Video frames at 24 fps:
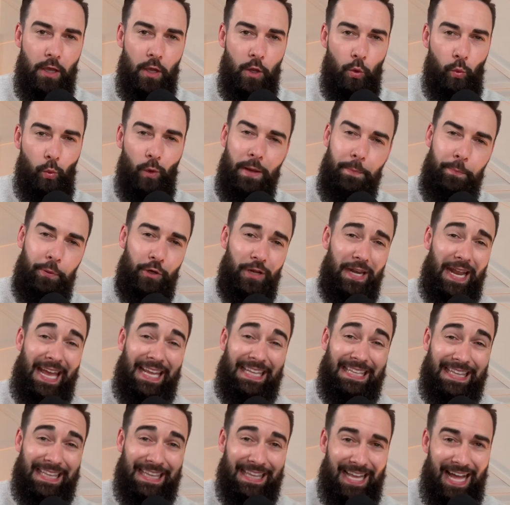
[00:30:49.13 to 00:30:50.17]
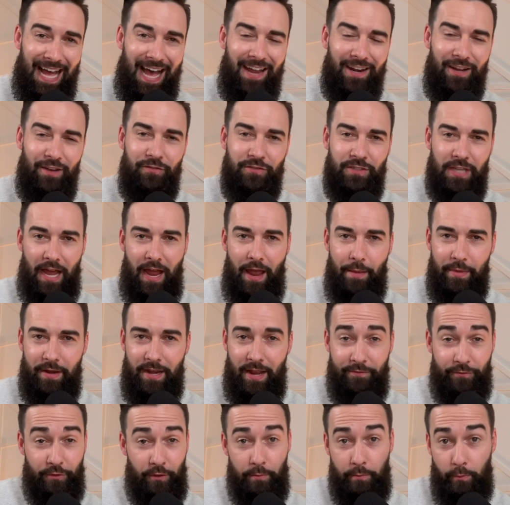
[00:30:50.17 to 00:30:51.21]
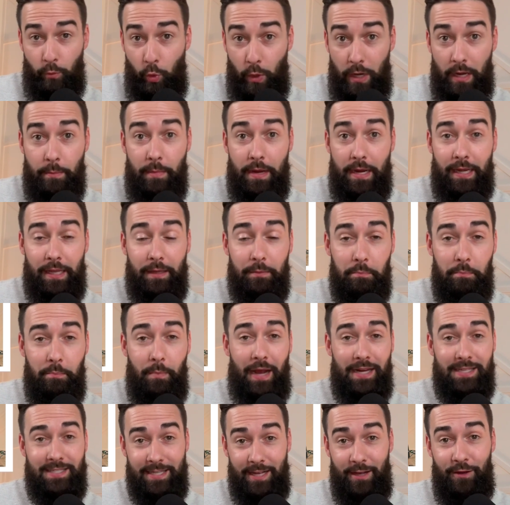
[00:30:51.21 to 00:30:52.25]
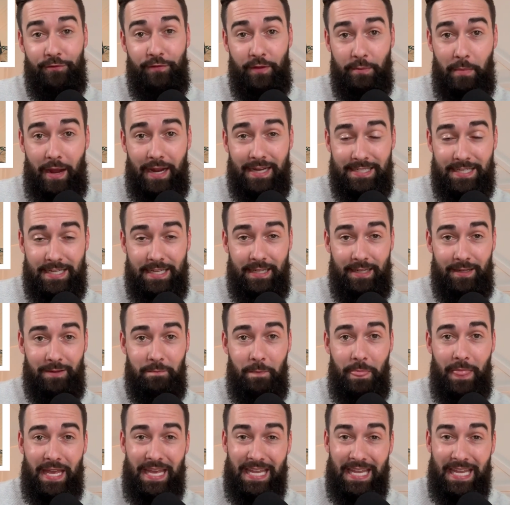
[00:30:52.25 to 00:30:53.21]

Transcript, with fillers: We put a lot of time and effort, we meaning myself and my team,